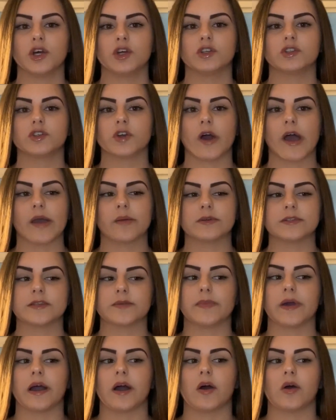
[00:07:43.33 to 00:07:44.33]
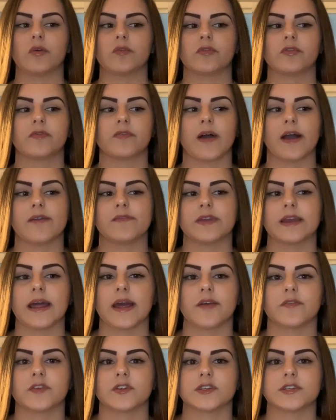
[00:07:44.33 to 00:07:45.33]
So I was about
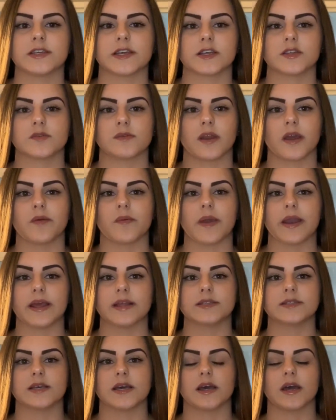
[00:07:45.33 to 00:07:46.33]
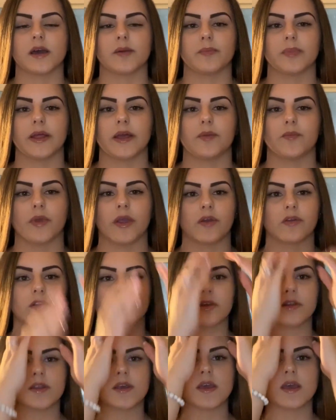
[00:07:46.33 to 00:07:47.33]
5.5 or 6 when I went into Planned
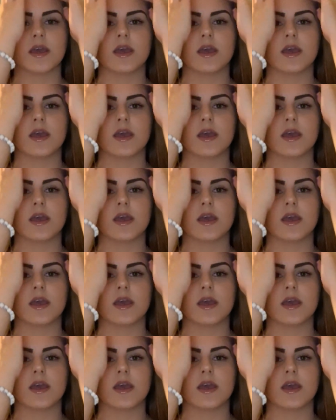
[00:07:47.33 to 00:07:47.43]
Parenthood.